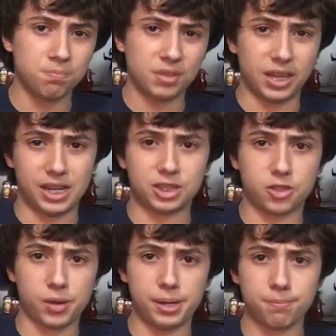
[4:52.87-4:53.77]
in
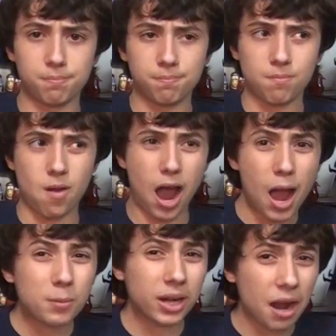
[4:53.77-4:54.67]
history,
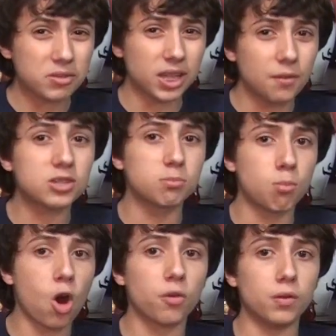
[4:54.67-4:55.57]
I'm going to have to give it to
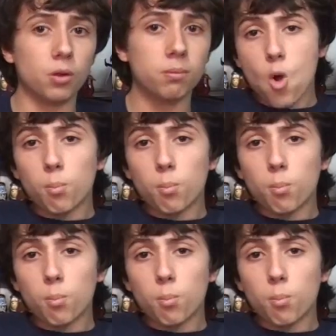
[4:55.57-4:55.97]
Marvel.